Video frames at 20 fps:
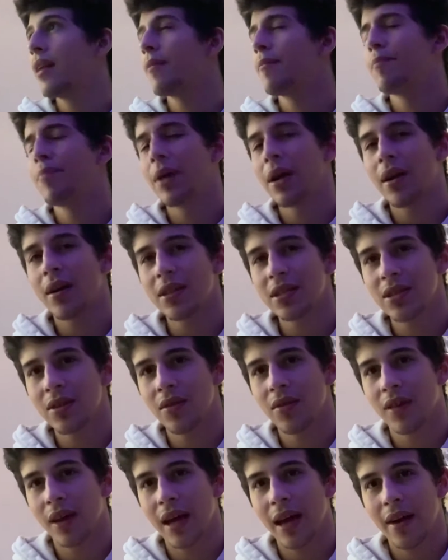But
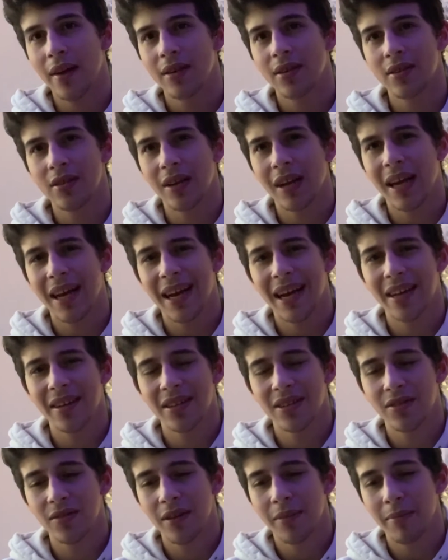also the characters are kind of
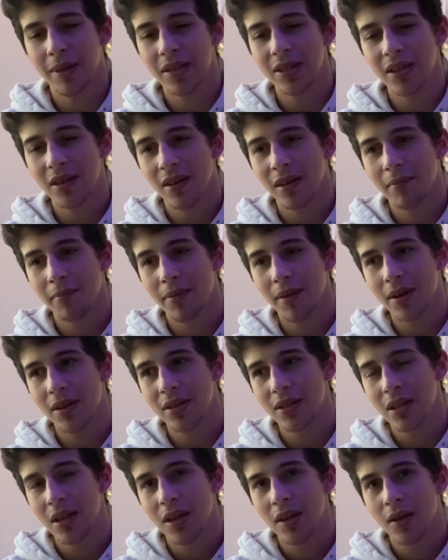two-dimensional in
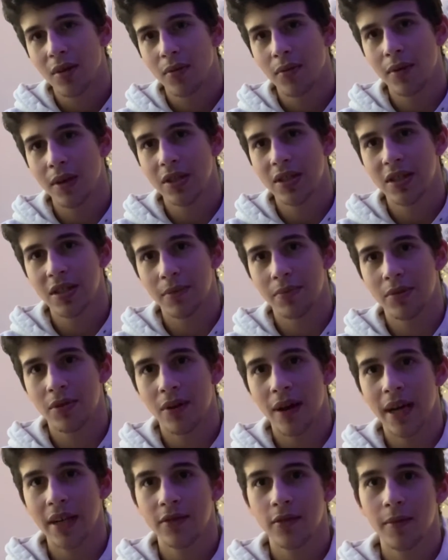parts, which
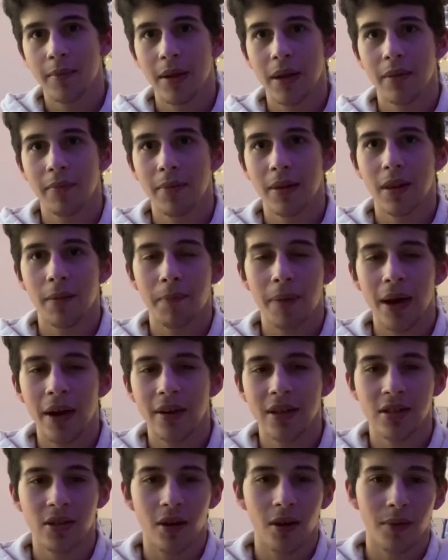subtracts from it, but the
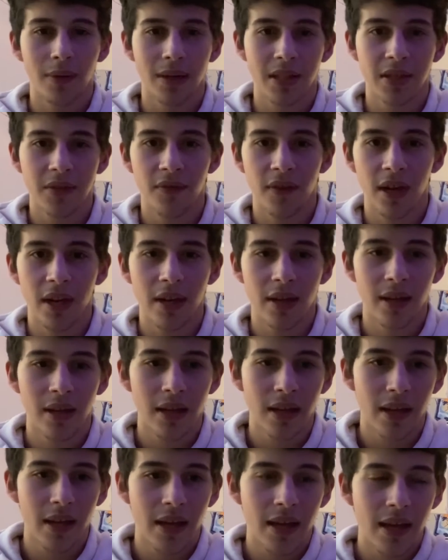pirates are always fun,
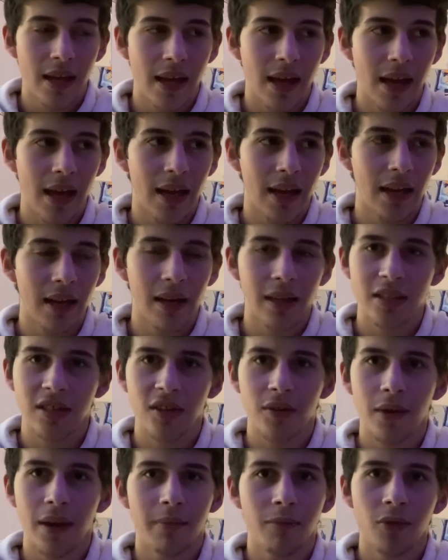and it is a
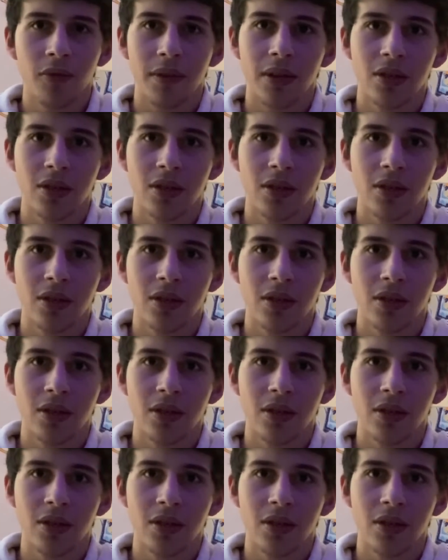great movie.